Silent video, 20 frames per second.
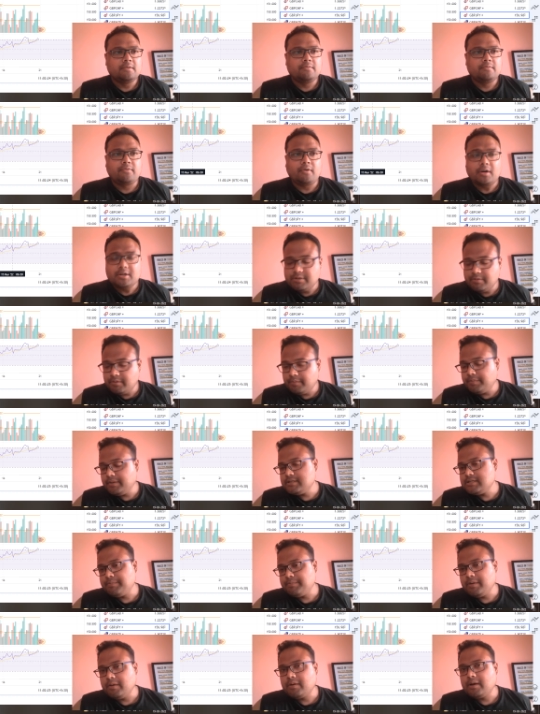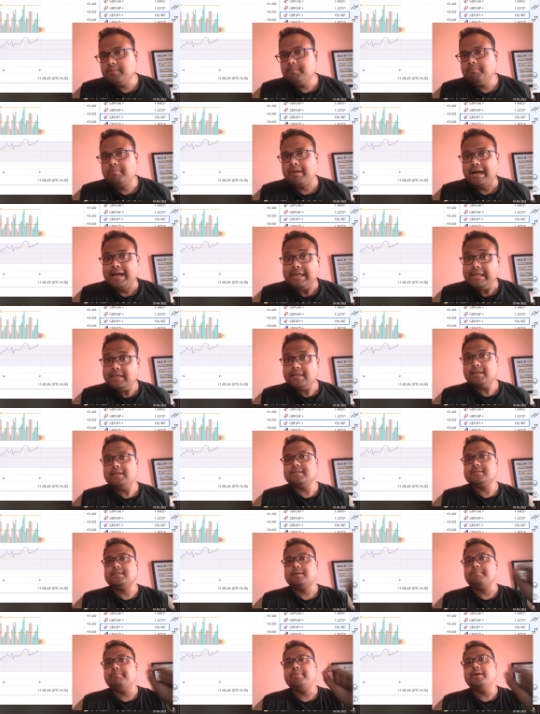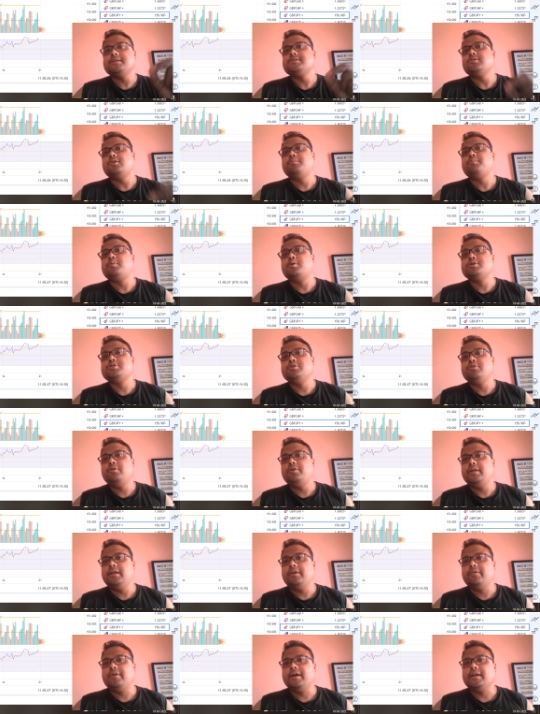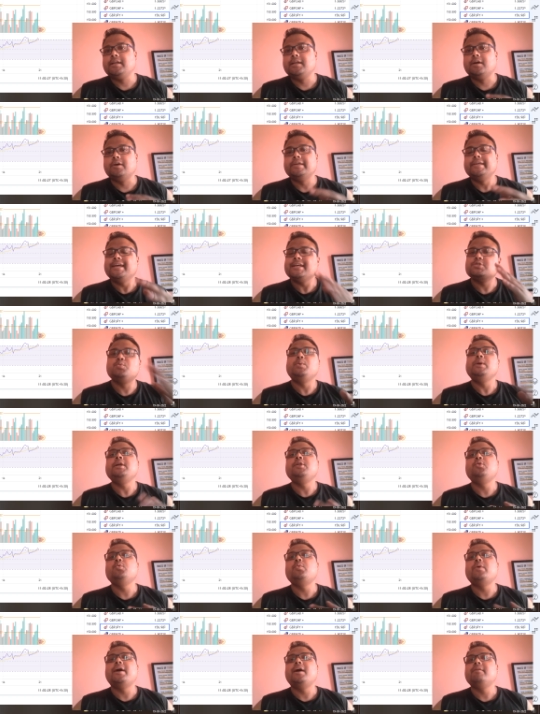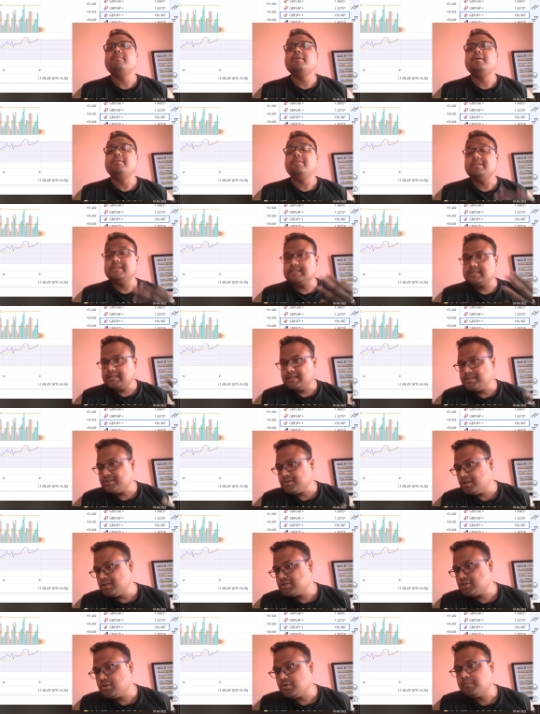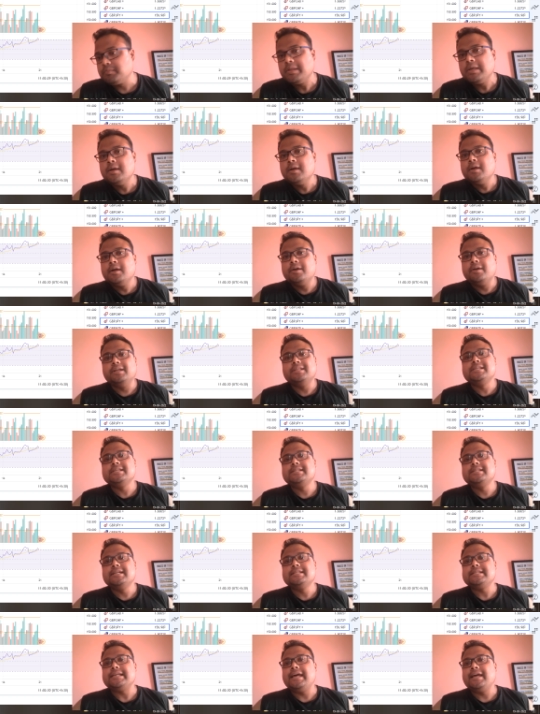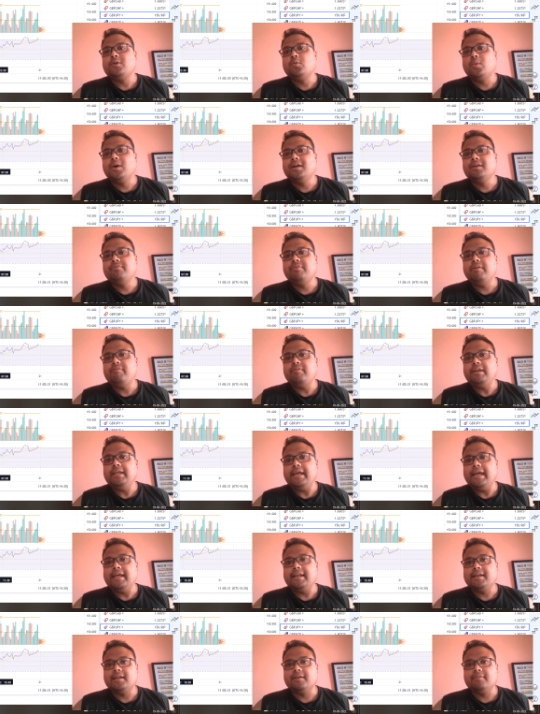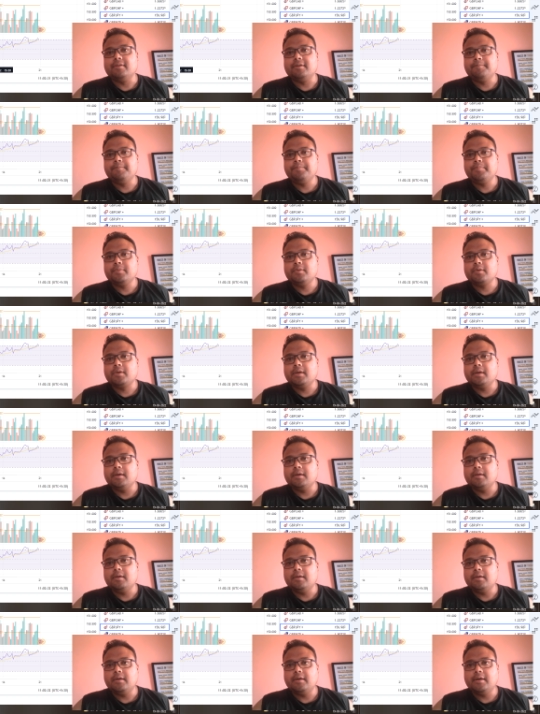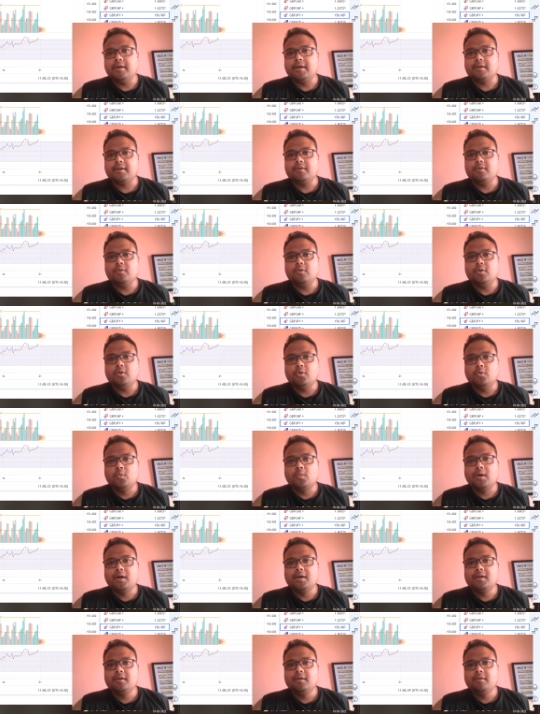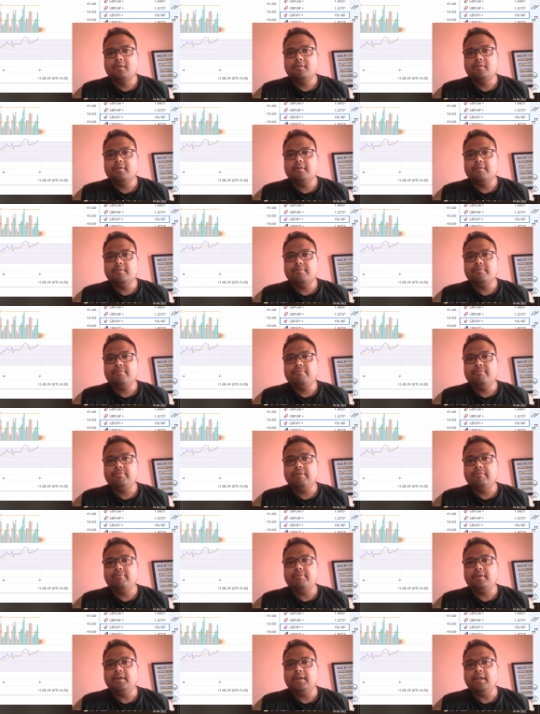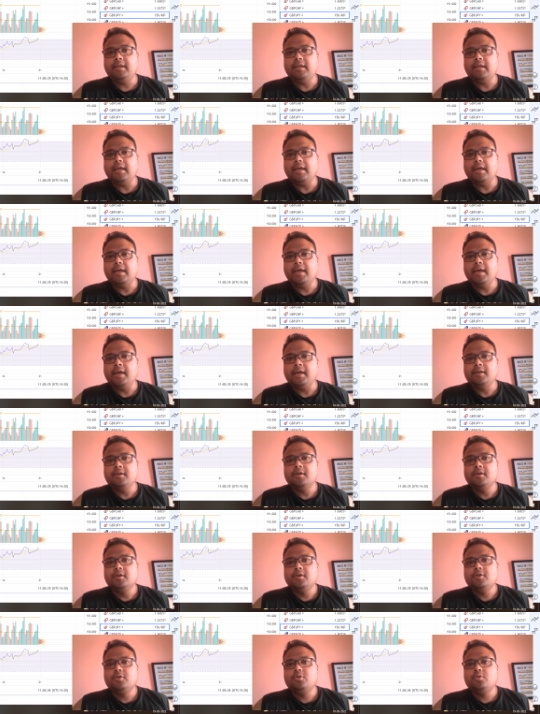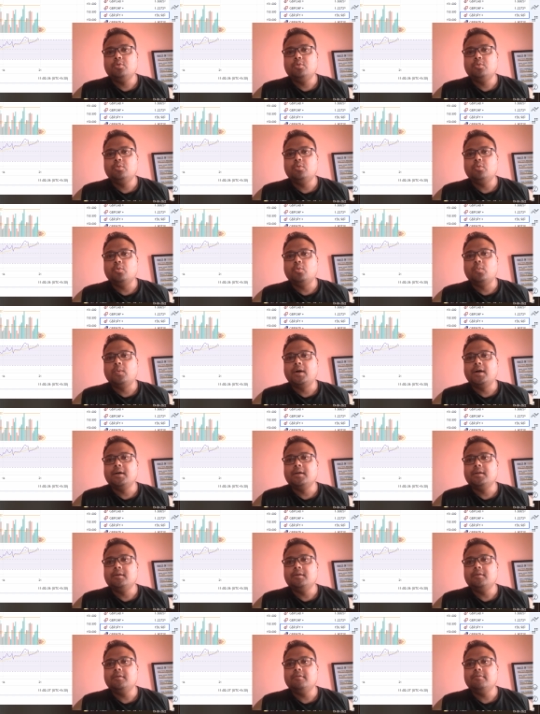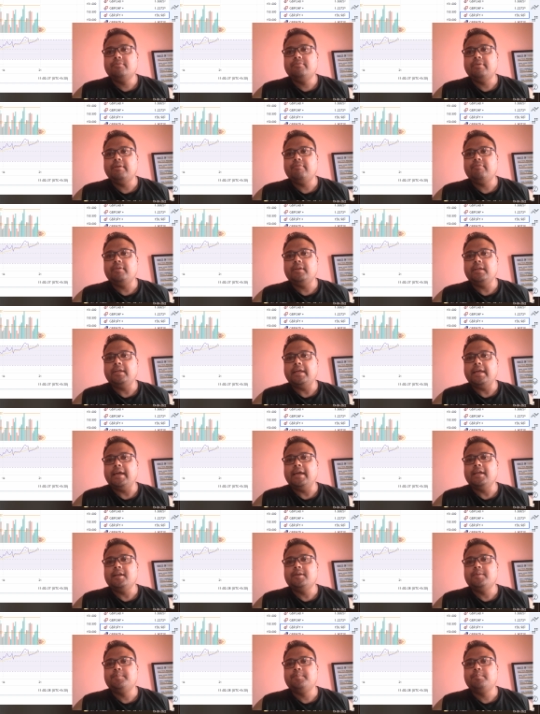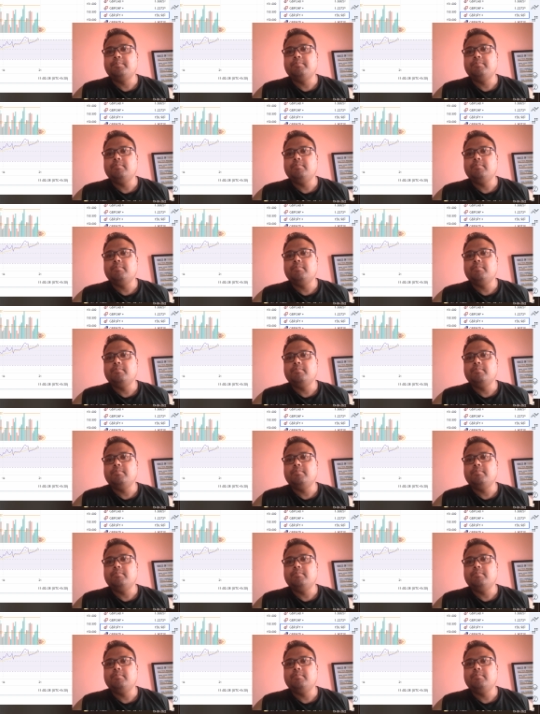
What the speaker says: for GBP JPY, buying is the best opportunity right now. Yes, we do have a resistance also, resistance at 158 level. Okay, at 158 to 158.30,